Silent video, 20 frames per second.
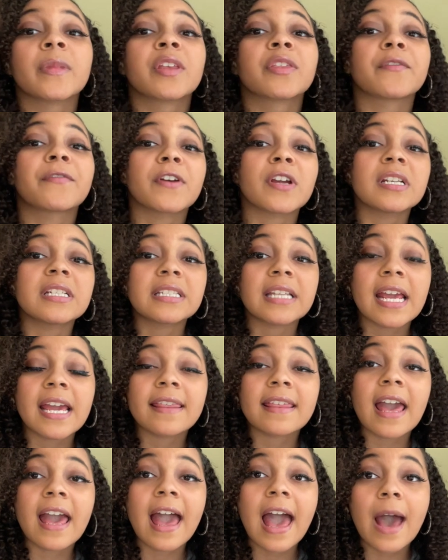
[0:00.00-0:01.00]
The first day
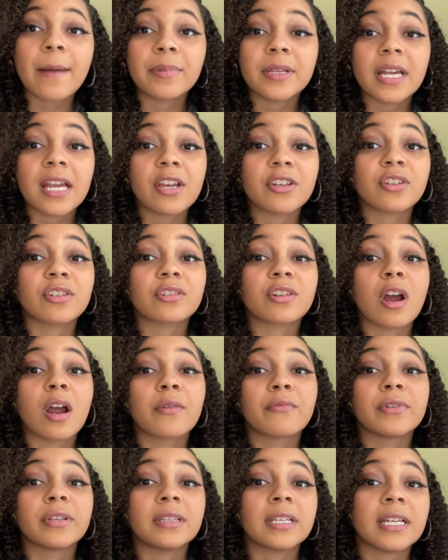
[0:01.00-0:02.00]
that applications
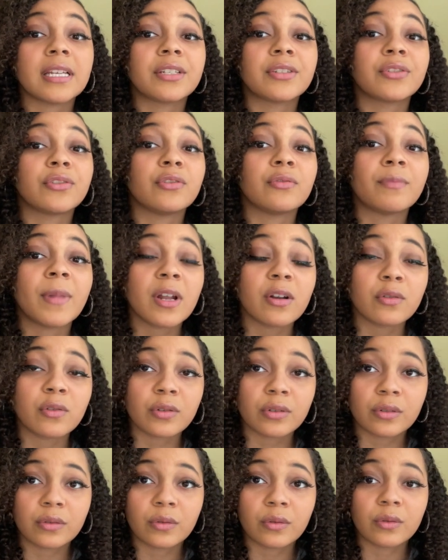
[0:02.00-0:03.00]
are released to
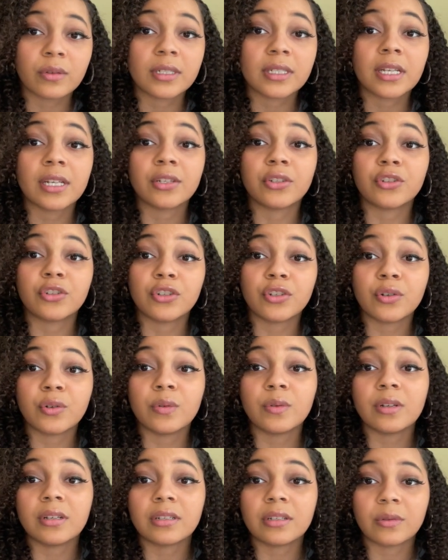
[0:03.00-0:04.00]
medical schools is
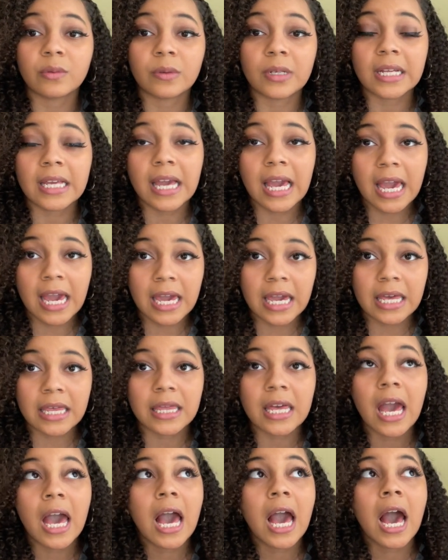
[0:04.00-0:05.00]
June 28th.
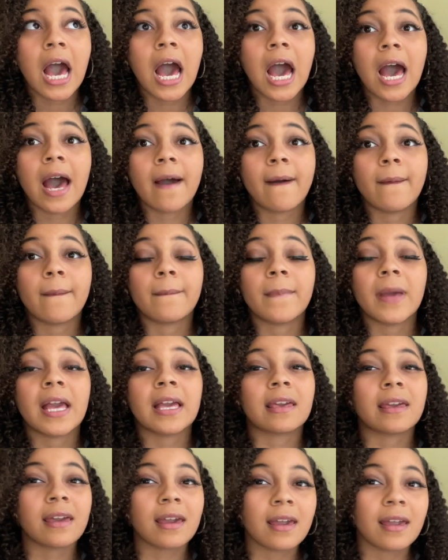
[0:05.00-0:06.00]

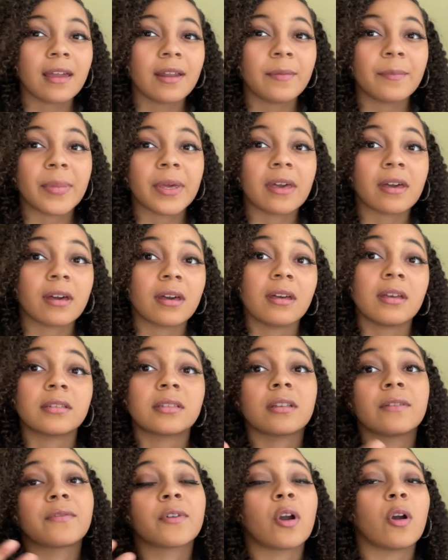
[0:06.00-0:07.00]
Again,
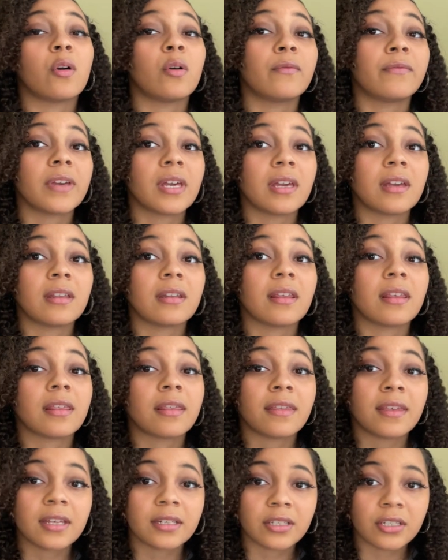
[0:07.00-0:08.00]
because of
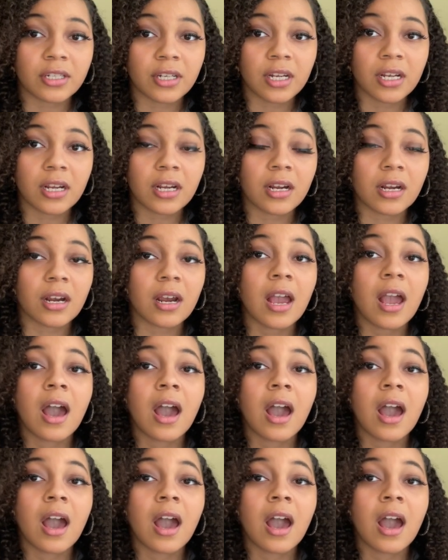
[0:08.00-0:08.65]
COVID this year,